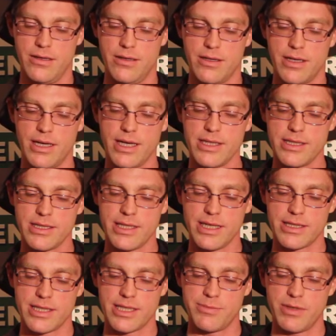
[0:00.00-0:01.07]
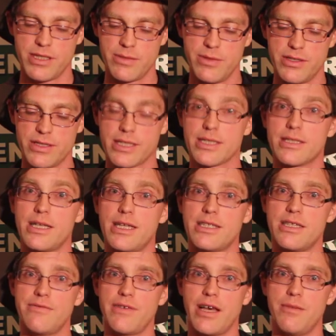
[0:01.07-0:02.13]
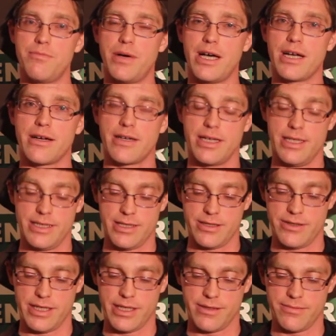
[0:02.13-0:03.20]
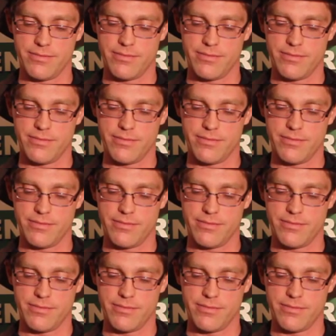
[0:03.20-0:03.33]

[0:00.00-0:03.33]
The United States has built the most extensive empire in history.